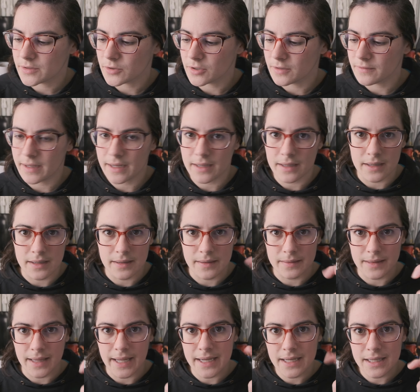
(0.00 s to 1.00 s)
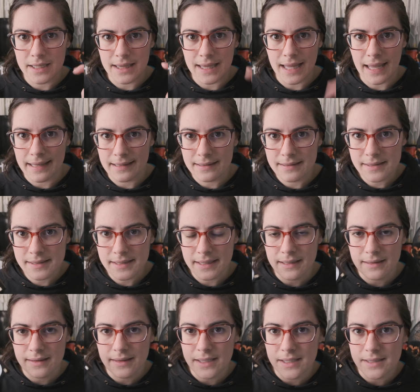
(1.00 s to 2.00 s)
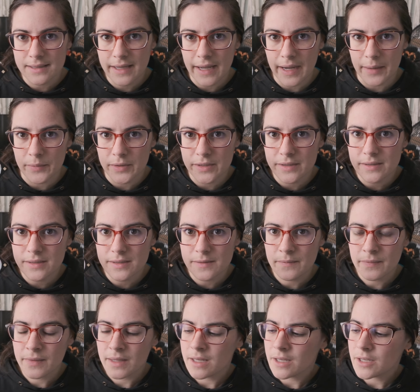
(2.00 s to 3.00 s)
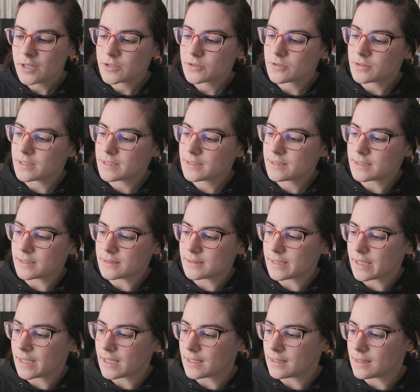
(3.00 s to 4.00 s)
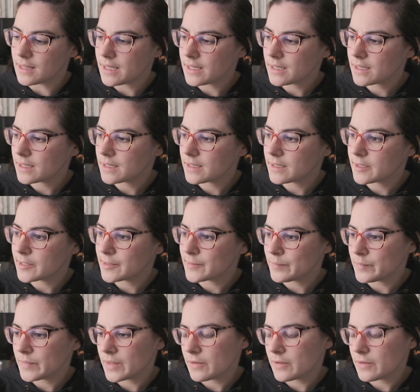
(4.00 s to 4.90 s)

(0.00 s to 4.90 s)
sort of like a Leica lens in these cameras. So this is a Leica